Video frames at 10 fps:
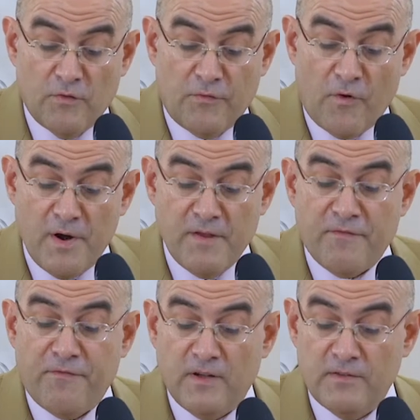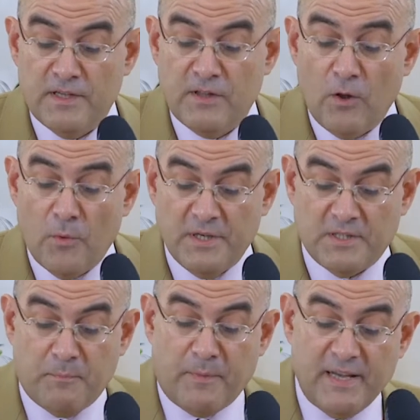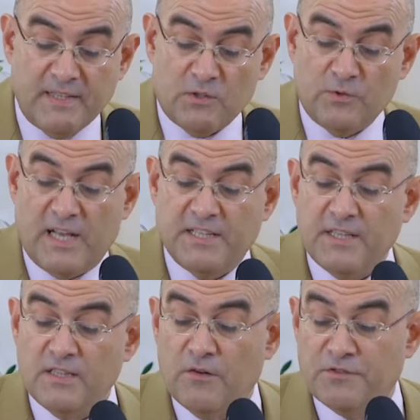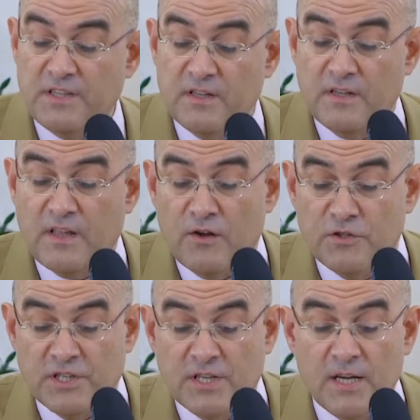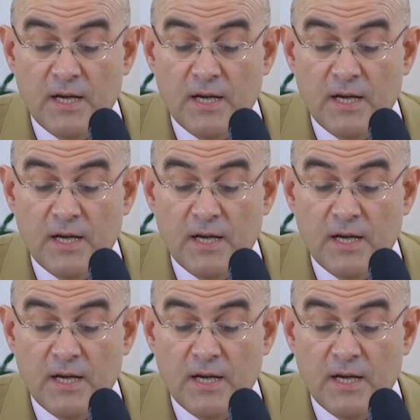foreign-funded lobbies press to the agenda of gender ideology